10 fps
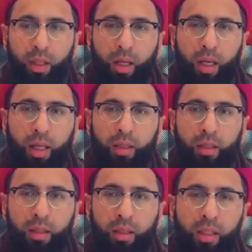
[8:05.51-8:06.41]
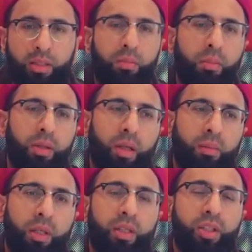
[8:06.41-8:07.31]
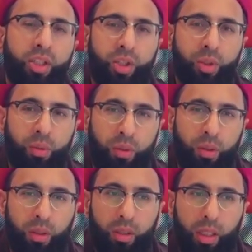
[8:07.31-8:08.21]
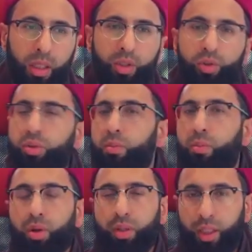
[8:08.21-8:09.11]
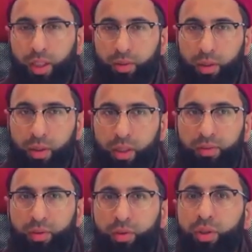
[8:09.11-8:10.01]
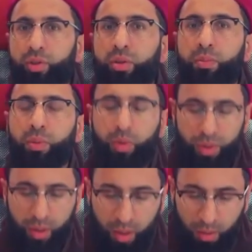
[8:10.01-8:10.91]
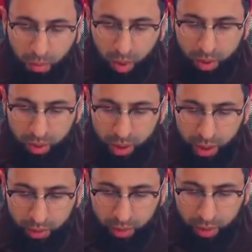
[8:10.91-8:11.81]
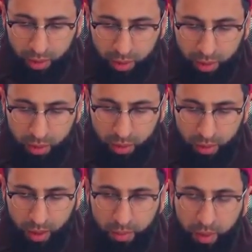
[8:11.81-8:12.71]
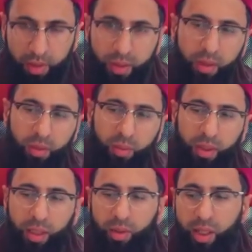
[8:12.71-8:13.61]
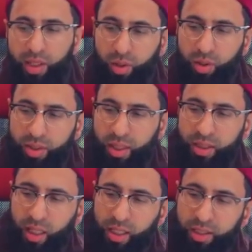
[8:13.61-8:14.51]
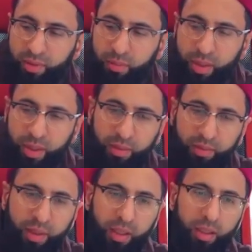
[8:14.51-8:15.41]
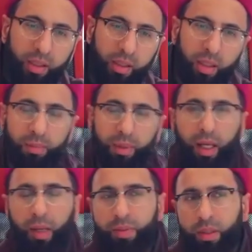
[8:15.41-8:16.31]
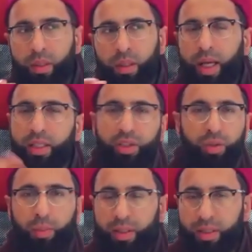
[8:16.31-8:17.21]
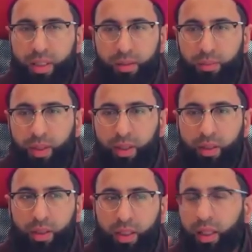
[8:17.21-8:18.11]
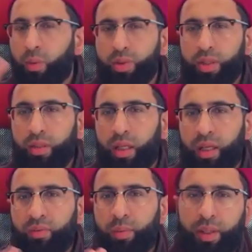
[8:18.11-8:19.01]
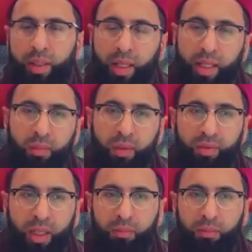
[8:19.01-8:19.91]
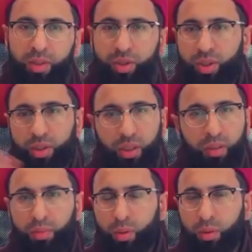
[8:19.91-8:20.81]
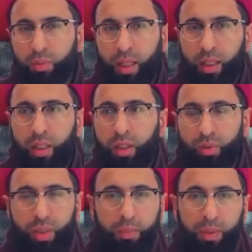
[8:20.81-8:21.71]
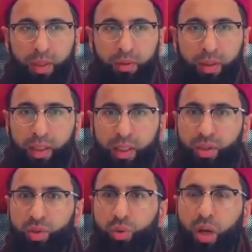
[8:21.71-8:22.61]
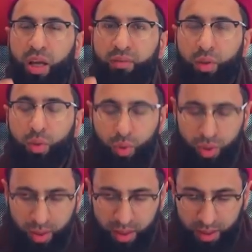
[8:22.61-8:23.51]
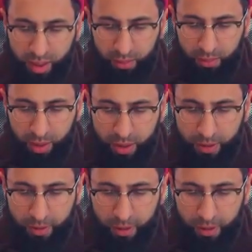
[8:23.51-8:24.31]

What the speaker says: And does the madhab continue into the modern era, even into the post-modern era? Okay, because sometimes we like to historicize the Hanafi madhab and think that perhaps it stopped at a certain period and that was it. And everybody that came after that must just simply go back to that period, and there's no evolution that's taking place.